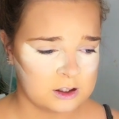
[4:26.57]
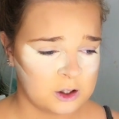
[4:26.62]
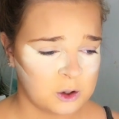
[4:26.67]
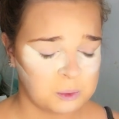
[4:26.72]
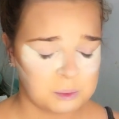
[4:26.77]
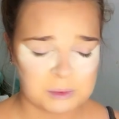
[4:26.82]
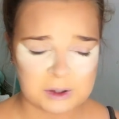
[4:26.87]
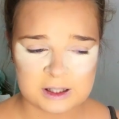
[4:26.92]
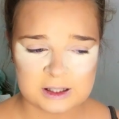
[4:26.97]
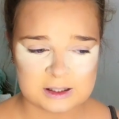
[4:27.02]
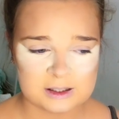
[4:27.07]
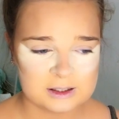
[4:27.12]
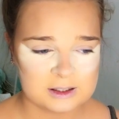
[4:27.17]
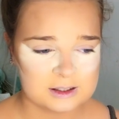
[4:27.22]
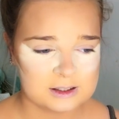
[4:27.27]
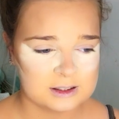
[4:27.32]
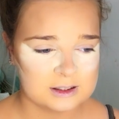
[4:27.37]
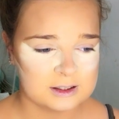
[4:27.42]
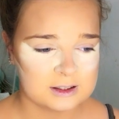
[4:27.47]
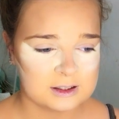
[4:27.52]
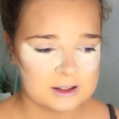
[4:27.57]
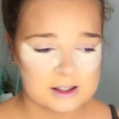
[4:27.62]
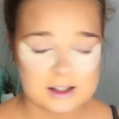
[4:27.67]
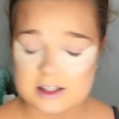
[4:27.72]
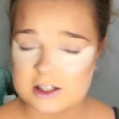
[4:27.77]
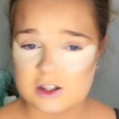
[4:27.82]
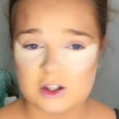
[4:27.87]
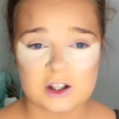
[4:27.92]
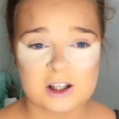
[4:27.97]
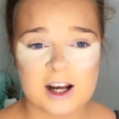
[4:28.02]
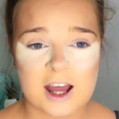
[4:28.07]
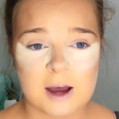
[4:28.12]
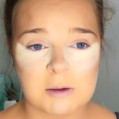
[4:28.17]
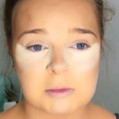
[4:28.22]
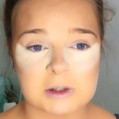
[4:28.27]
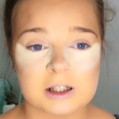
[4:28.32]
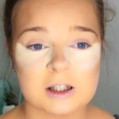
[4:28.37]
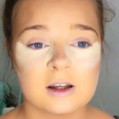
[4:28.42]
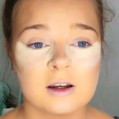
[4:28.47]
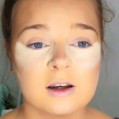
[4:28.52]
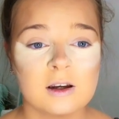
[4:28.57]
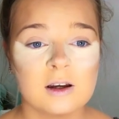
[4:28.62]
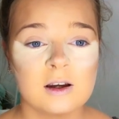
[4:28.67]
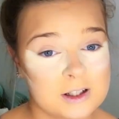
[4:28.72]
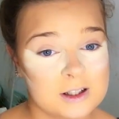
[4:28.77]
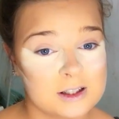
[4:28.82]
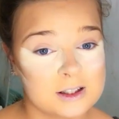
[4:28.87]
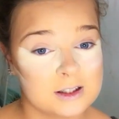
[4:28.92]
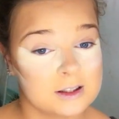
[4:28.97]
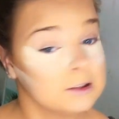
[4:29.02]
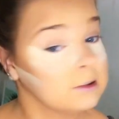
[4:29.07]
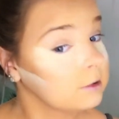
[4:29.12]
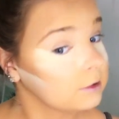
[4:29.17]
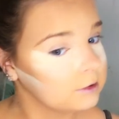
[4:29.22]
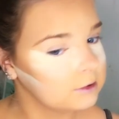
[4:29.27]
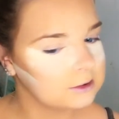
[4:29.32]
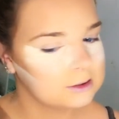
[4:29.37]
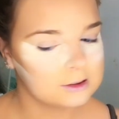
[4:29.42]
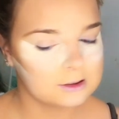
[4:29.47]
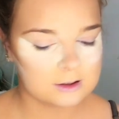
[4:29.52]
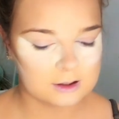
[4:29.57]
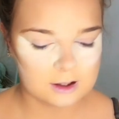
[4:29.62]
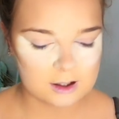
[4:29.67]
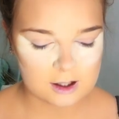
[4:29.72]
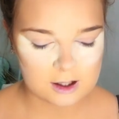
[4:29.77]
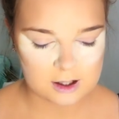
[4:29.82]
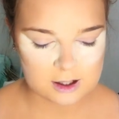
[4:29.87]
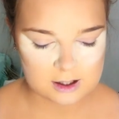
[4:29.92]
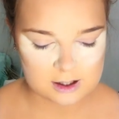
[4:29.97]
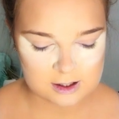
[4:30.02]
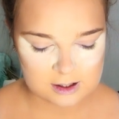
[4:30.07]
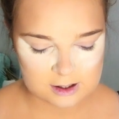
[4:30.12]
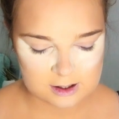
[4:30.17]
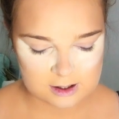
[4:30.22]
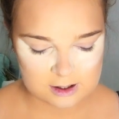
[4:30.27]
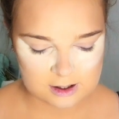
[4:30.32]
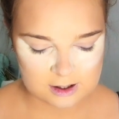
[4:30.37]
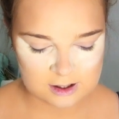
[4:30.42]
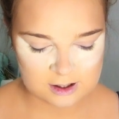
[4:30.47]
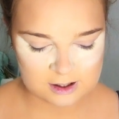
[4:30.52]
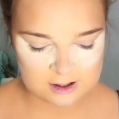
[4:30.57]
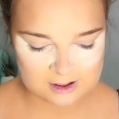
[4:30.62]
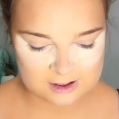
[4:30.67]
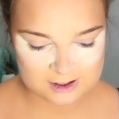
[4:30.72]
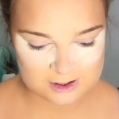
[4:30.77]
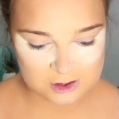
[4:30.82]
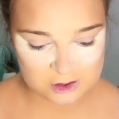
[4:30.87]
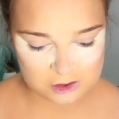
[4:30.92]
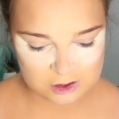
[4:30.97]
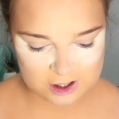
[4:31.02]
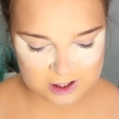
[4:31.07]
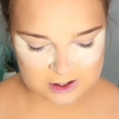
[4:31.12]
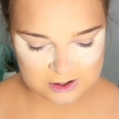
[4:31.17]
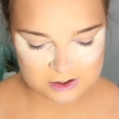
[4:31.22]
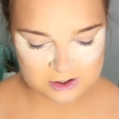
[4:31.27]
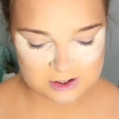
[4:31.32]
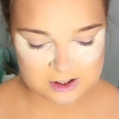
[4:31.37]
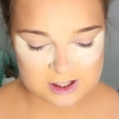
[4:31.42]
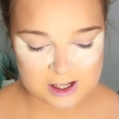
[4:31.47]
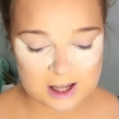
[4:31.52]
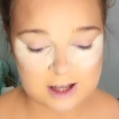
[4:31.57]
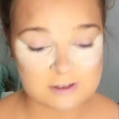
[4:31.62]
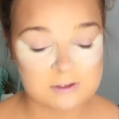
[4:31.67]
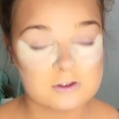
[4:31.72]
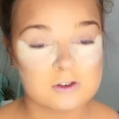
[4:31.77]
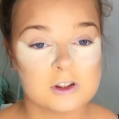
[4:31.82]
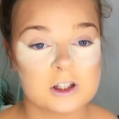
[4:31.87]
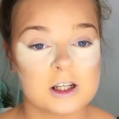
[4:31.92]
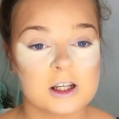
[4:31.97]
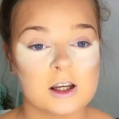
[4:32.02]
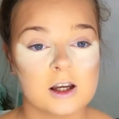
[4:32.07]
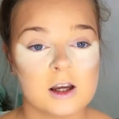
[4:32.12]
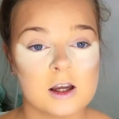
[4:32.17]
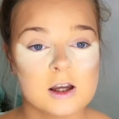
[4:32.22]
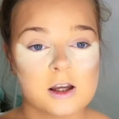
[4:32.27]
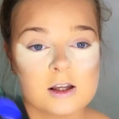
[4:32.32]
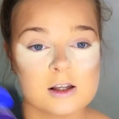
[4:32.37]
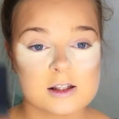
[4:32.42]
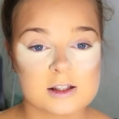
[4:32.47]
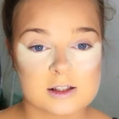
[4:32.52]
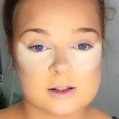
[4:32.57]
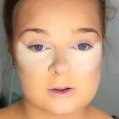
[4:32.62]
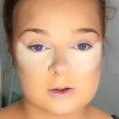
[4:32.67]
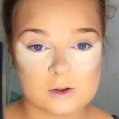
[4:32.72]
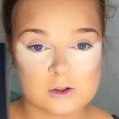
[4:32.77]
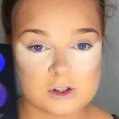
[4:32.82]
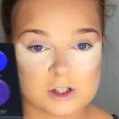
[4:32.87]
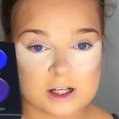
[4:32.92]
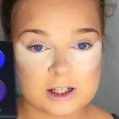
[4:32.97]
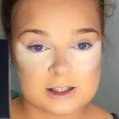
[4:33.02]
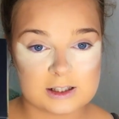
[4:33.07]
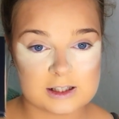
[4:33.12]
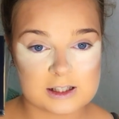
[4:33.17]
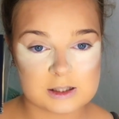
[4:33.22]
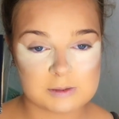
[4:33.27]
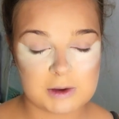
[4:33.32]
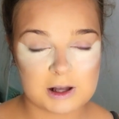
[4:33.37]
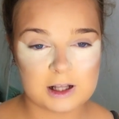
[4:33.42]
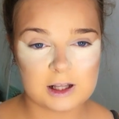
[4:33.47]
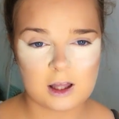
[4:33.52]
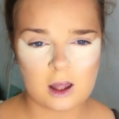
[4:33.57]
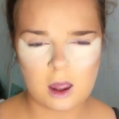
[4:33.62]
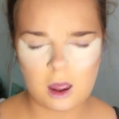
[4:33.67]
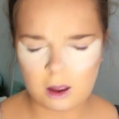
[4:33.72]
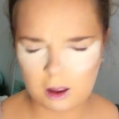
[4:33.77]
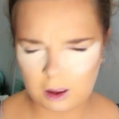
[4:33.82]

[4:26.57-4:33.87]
Nope. It's not gonna happen. I'm gonna try and use every single shade in this palette.